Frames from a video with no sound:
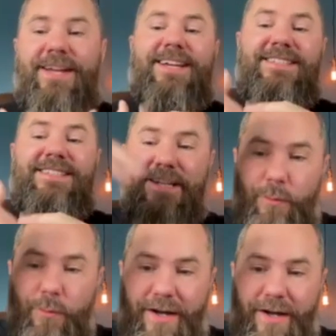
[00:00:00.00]
continue
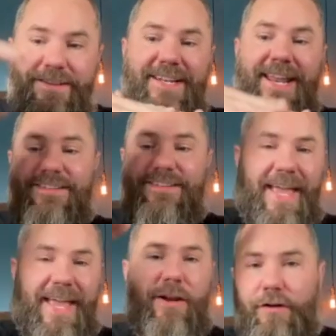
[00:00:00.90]
on to the next
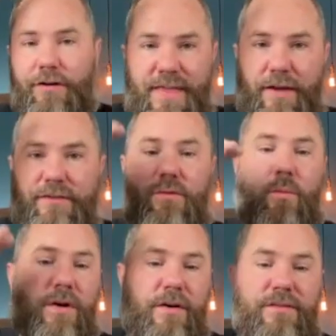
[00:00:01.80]
800,000
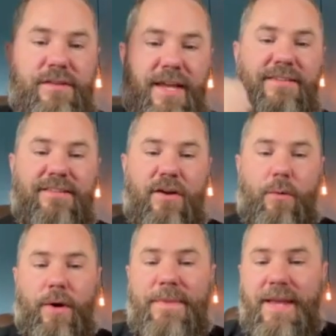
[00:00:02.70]
words and so
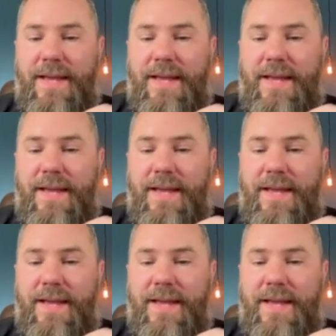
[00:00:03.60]
on.